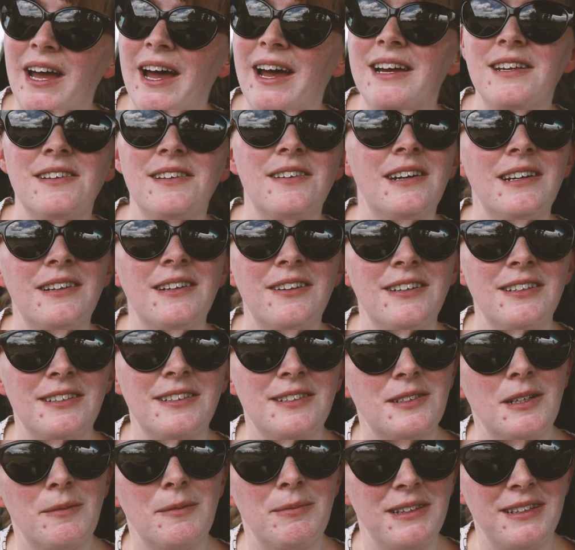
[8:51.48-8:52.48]
And I'm going to
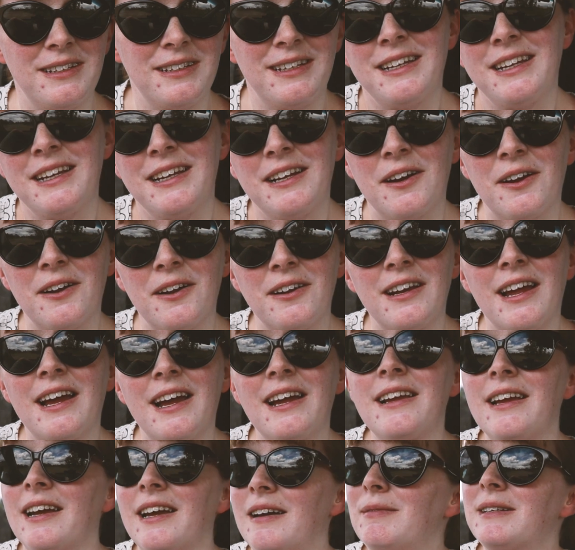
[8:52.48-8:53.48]
stop at the Giddy Goat
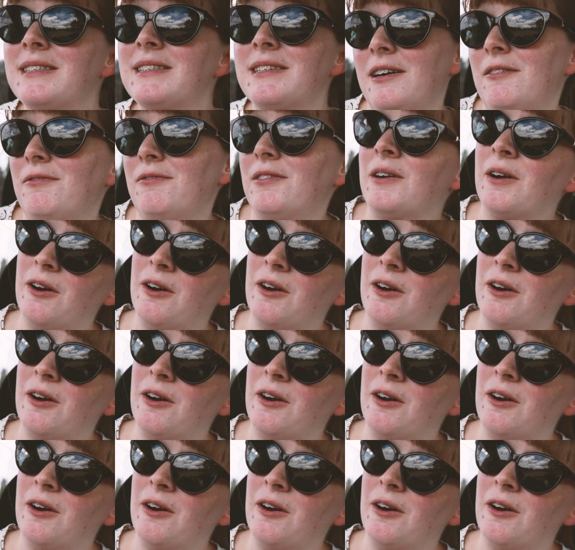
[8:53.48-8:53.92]
and get myself a